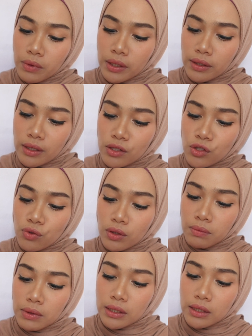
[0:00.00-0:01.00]
and
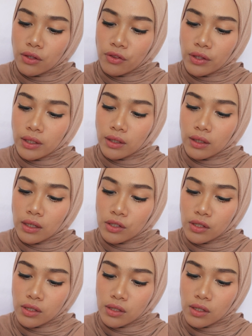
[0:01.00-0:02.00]
extremely thick
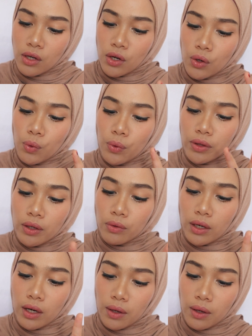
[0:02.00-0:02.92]
lashes without